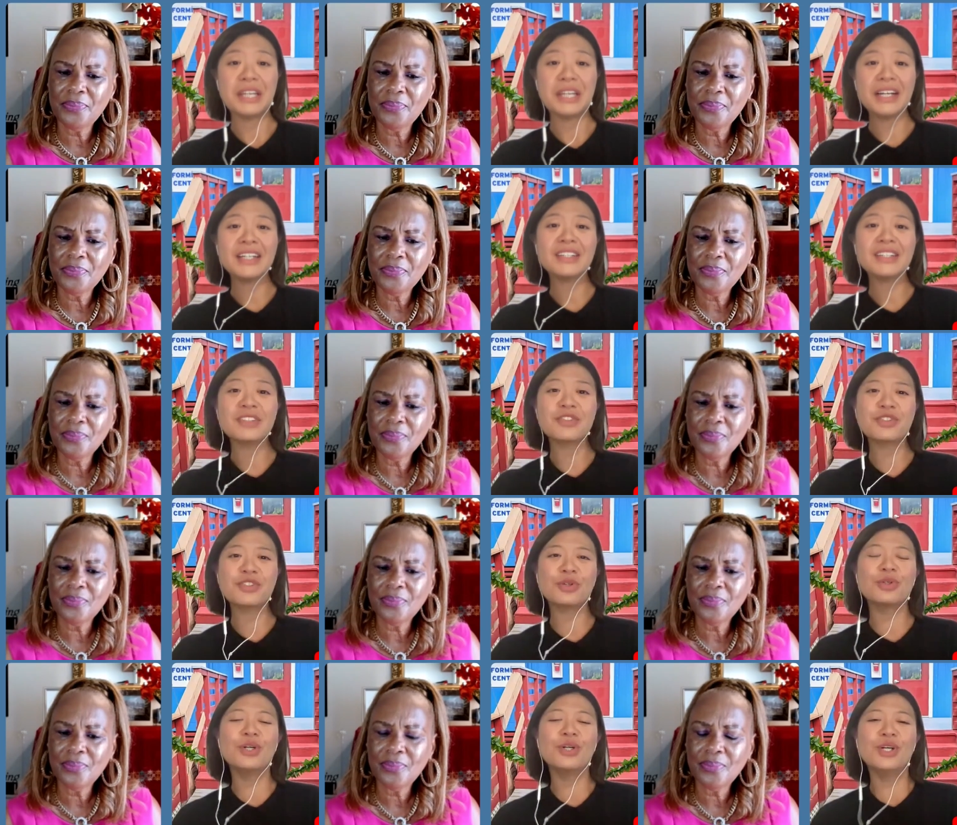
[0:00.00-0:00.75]
Speaker 1: Yeah,
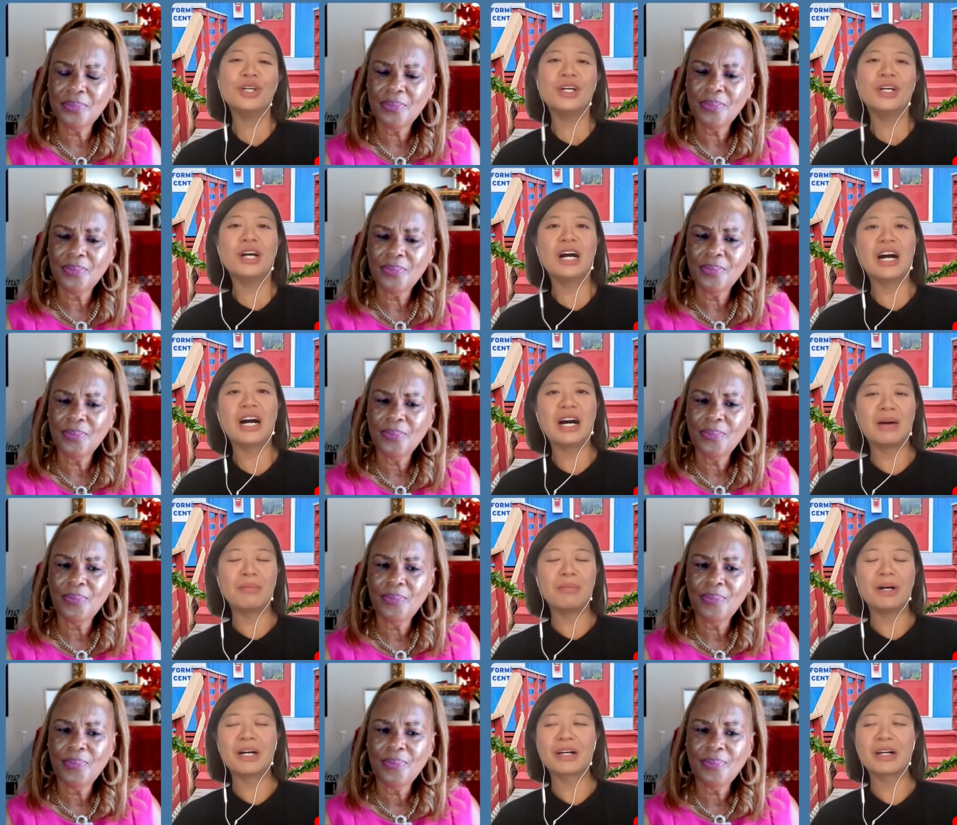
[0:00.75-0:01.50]
so
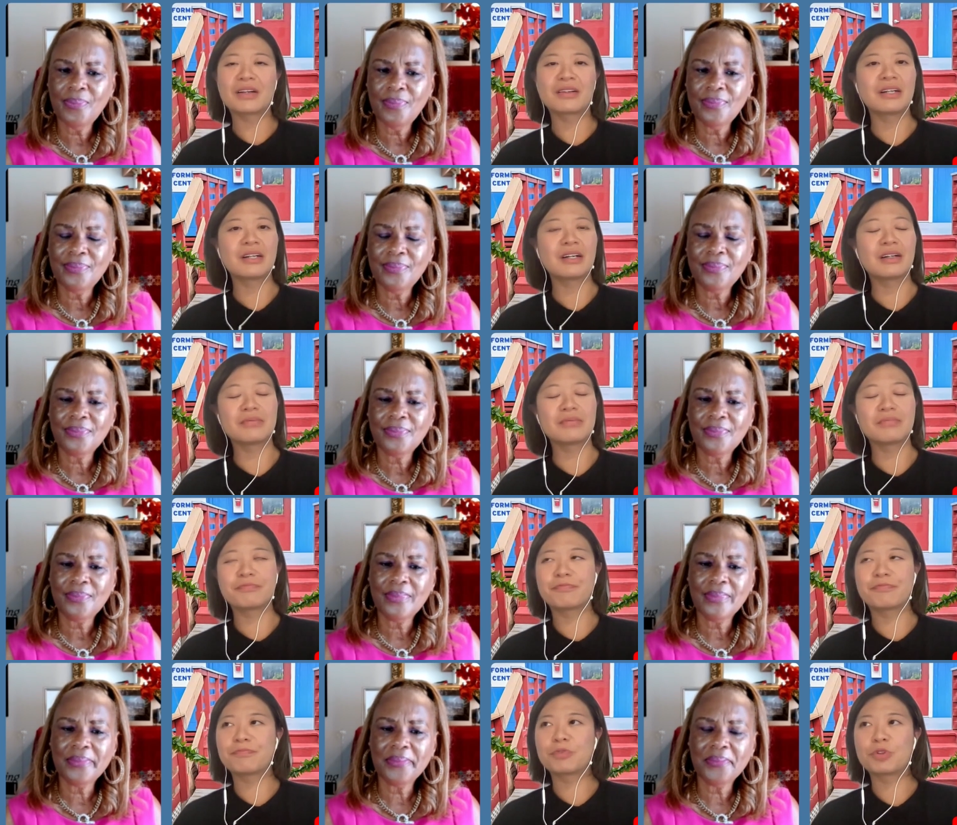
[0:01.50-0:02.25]
um, a,
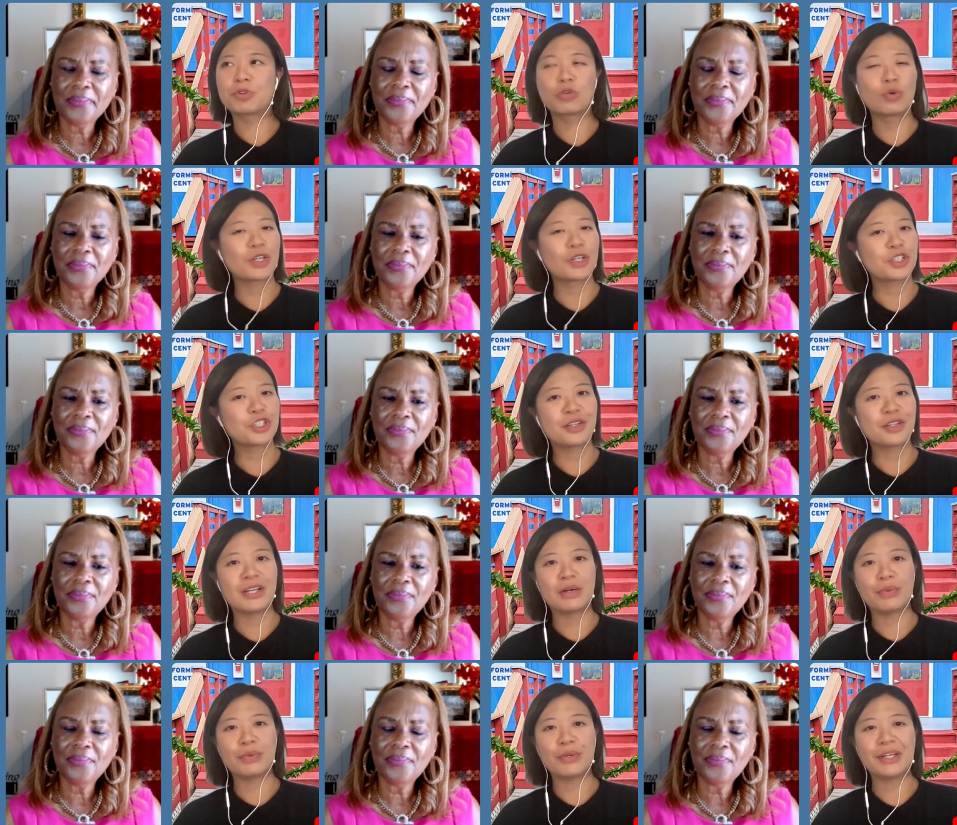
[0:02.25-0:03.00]
a
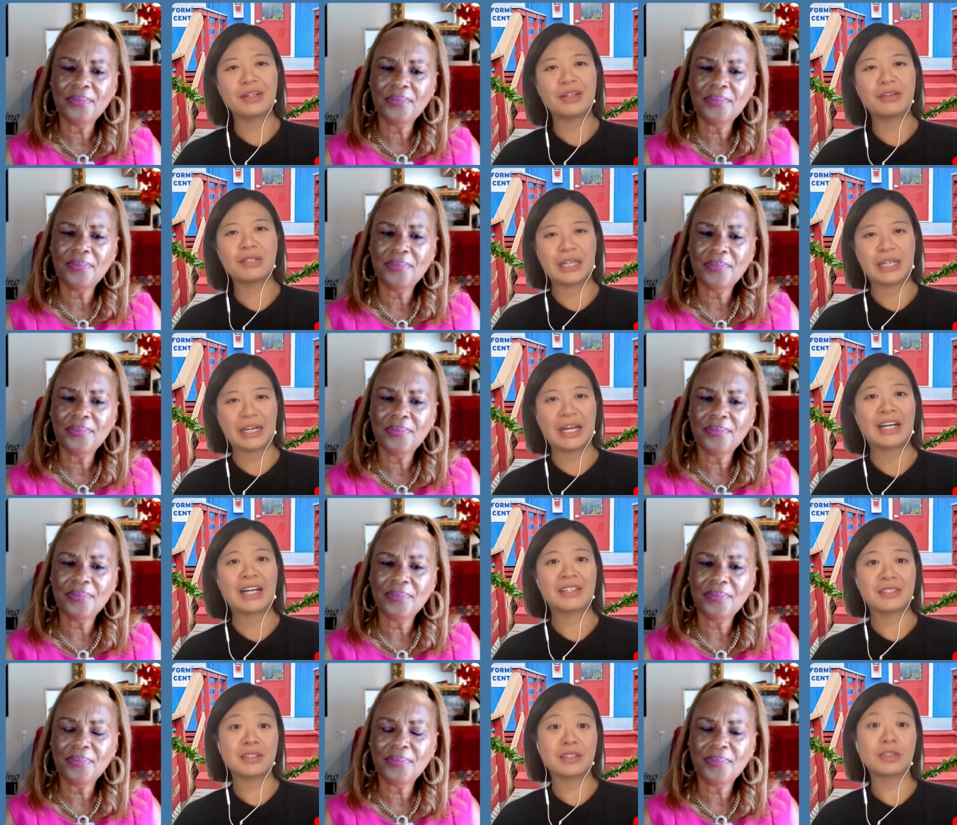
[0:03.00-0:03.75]
question that we
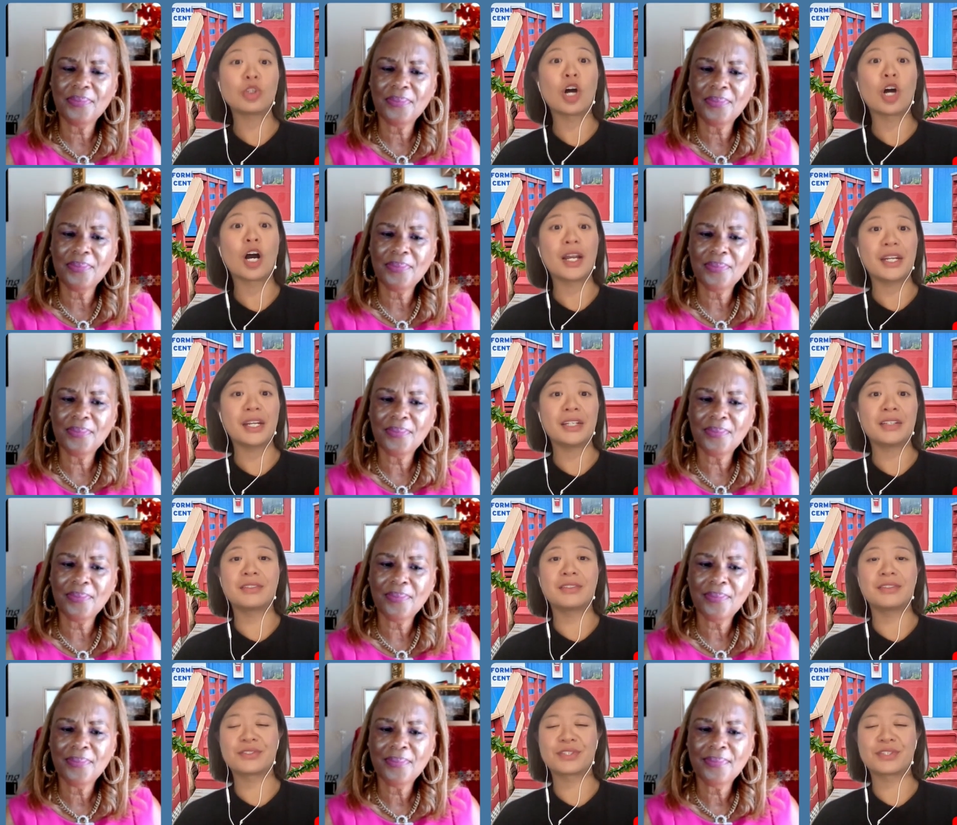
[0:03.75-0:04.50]
get asked a
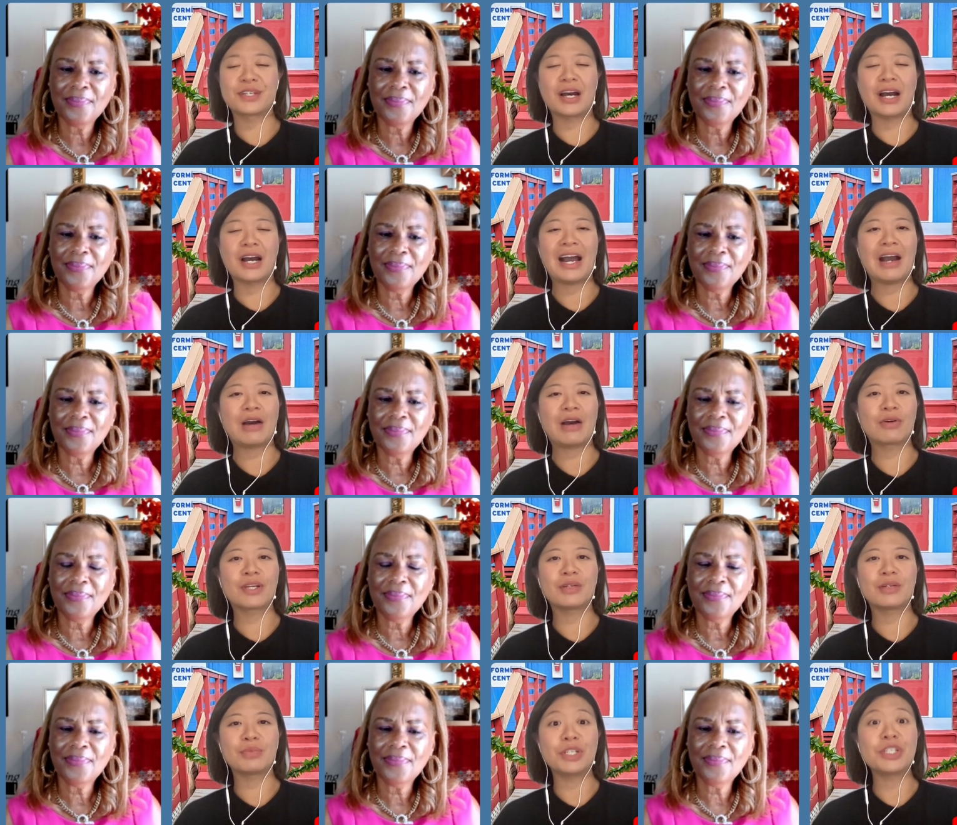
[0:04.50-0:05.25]
lot is,
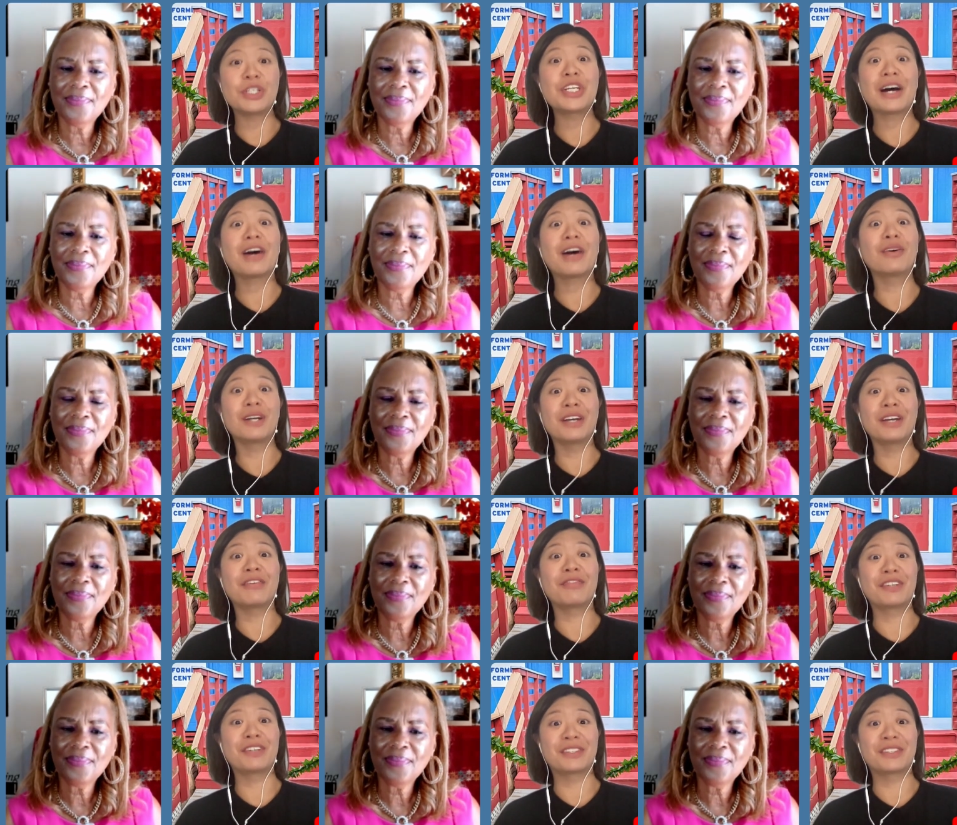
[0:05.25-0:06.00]
how can we
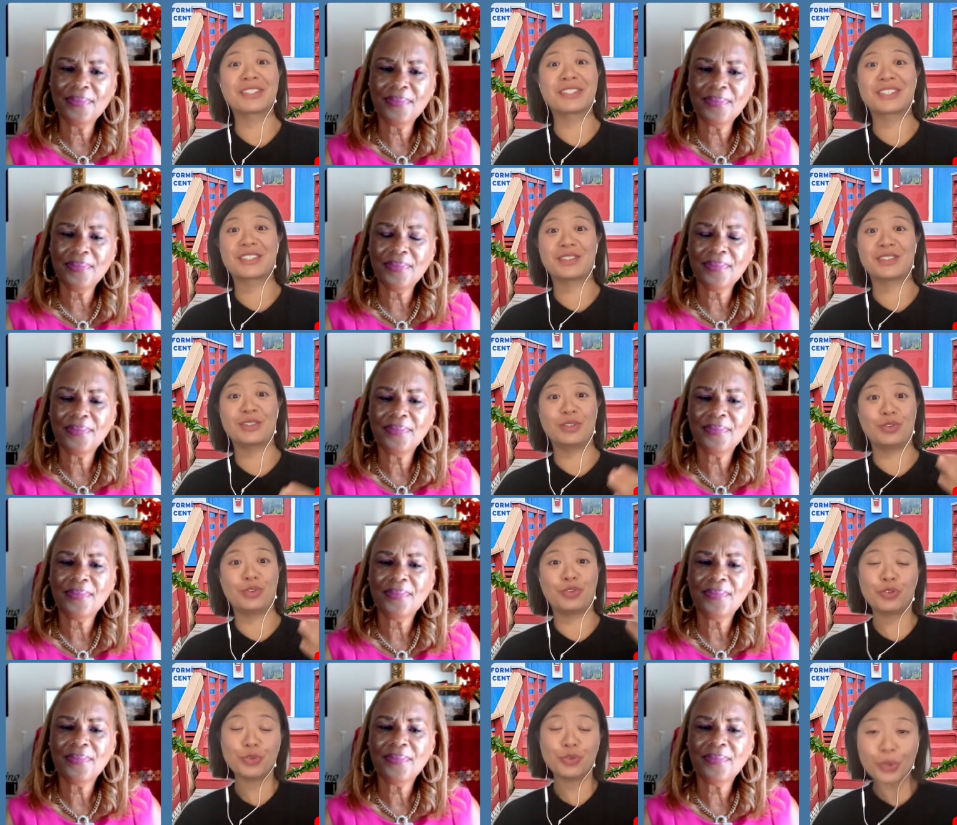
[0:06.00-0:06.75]
tell if it's
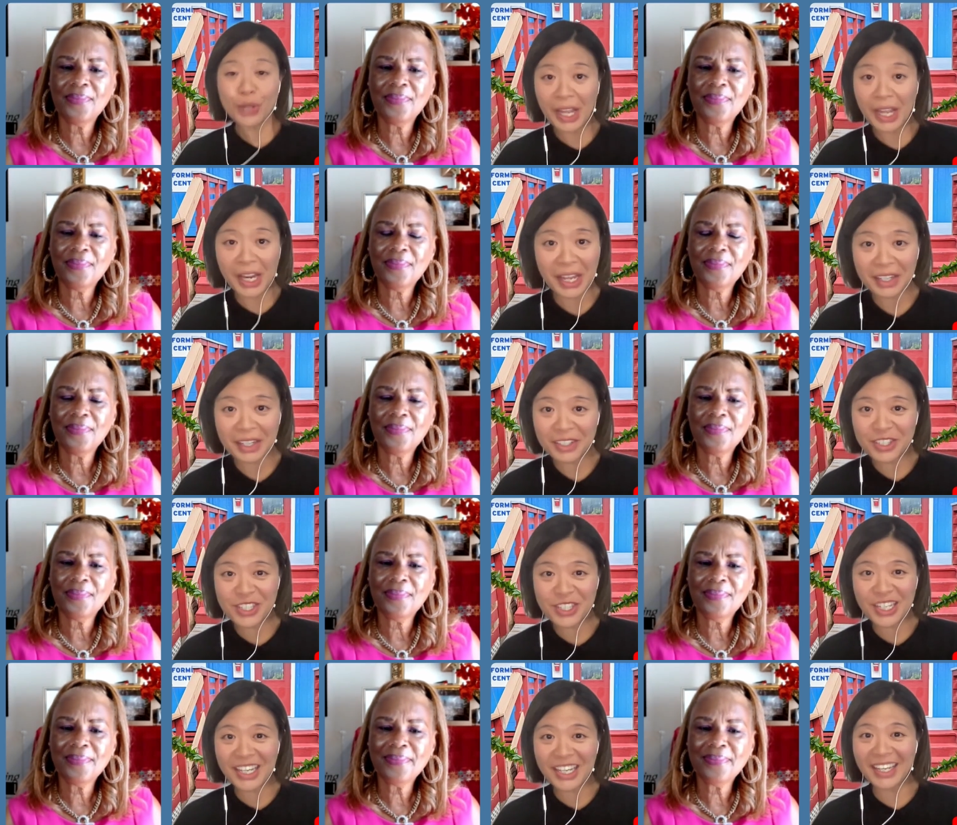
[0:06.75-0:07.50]
true A D
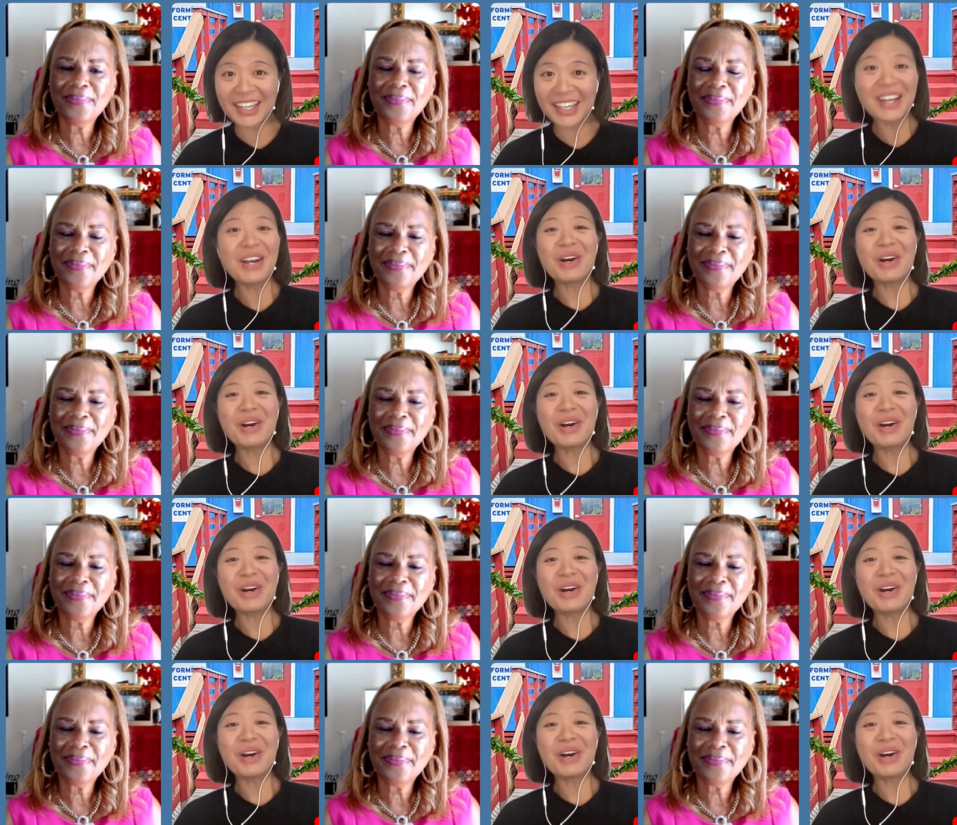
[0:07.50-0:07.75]
H D